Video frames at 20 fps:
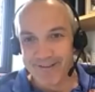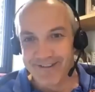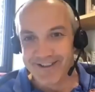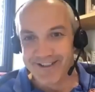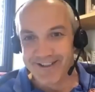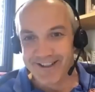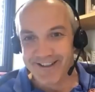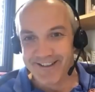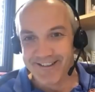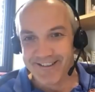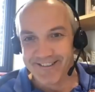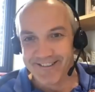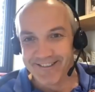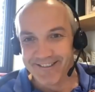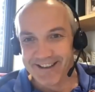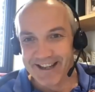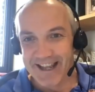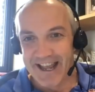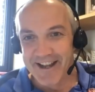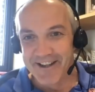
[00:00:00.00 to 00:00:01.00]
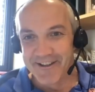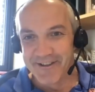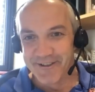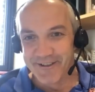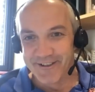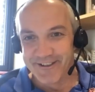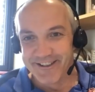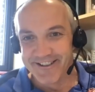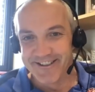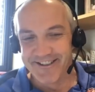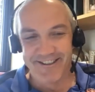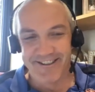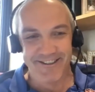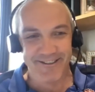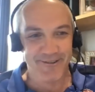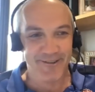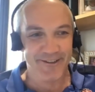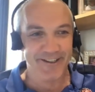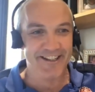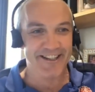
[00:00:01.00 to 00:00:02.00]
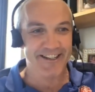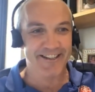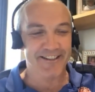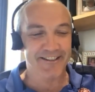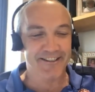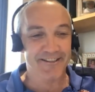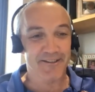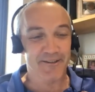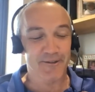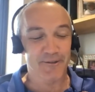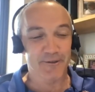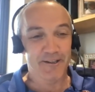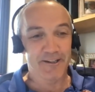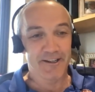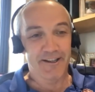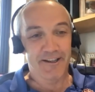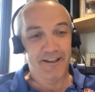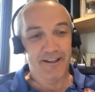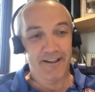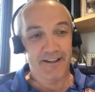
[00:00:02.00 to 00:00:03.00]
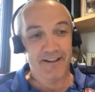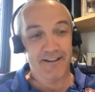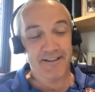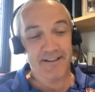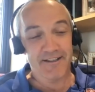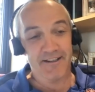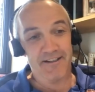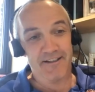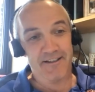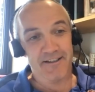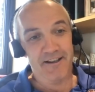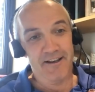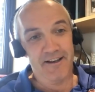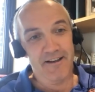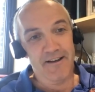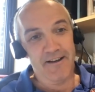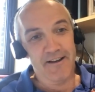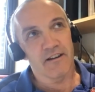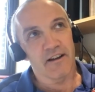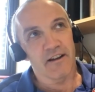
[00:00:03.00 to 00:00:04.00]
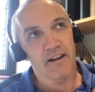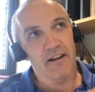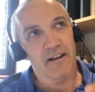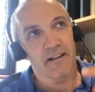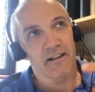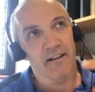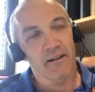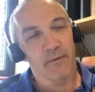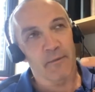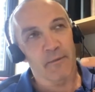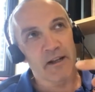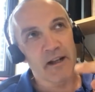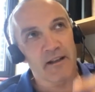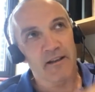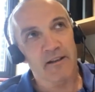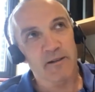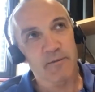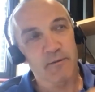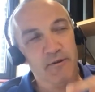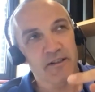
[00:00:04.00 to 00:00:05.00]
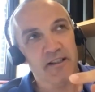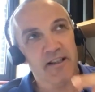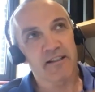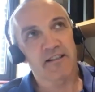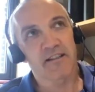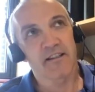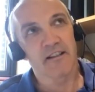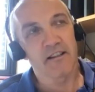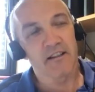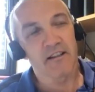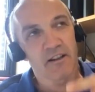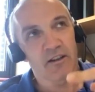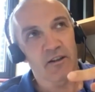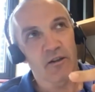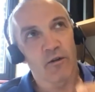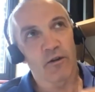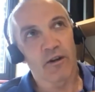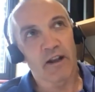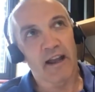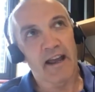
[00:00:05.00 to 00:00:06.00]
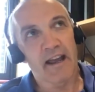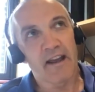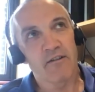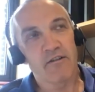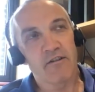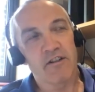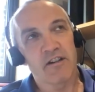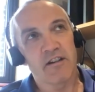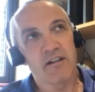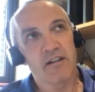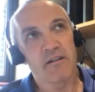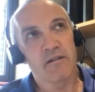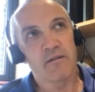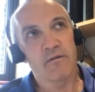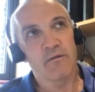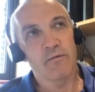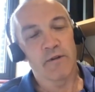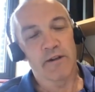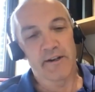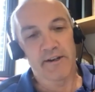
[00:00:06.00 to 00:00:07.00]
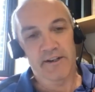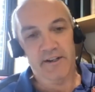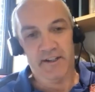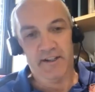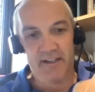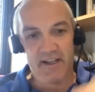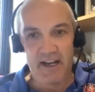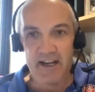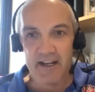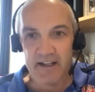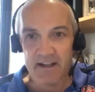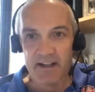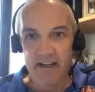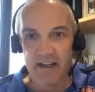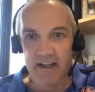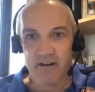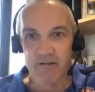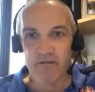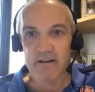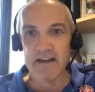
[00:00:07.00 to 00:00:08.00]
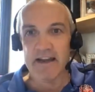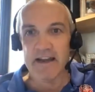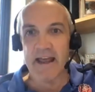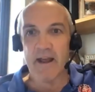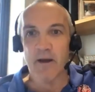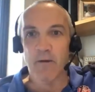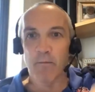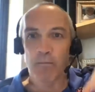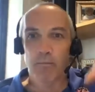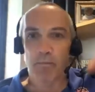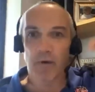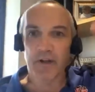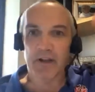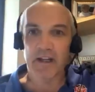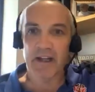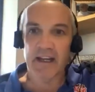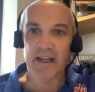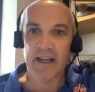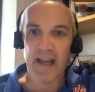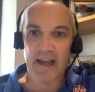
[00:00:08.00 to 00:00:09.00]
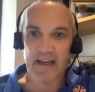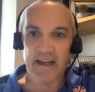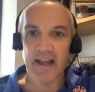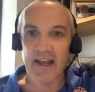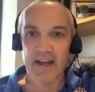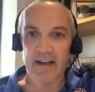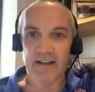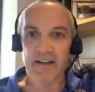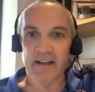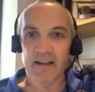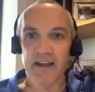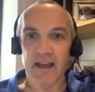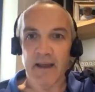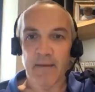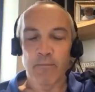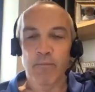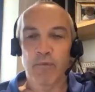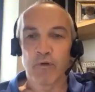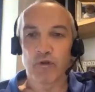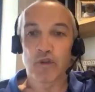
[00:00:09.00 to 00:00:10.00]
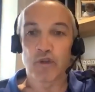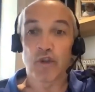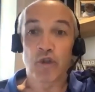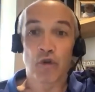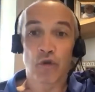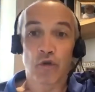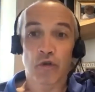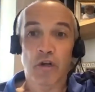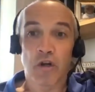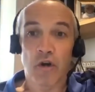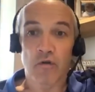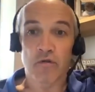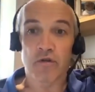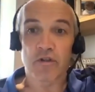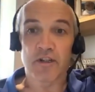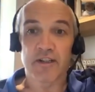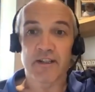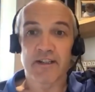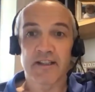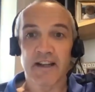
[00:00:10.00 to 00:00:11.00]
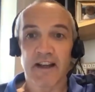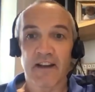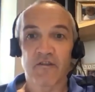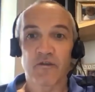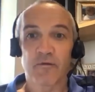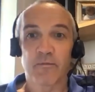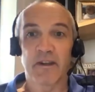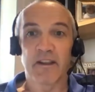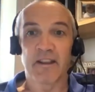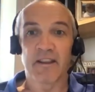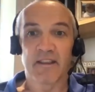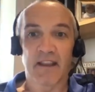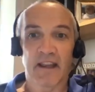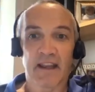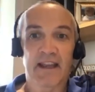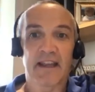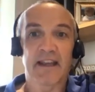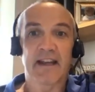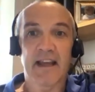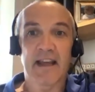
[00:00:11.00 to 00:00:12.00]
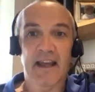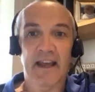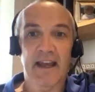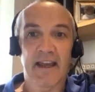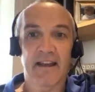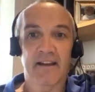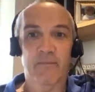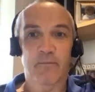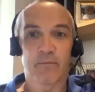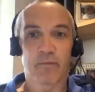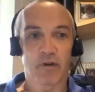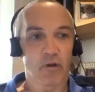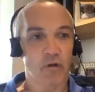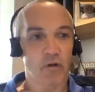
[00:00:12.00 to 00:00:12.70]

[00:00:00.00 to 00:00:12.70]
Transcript: or Sinclair or Genge or these guys running at you. So it's. I mean, I suppose that's the thought. How do you stay in the here and now, but get ahead of the game? Push your coaching staff to be thinking ahead, but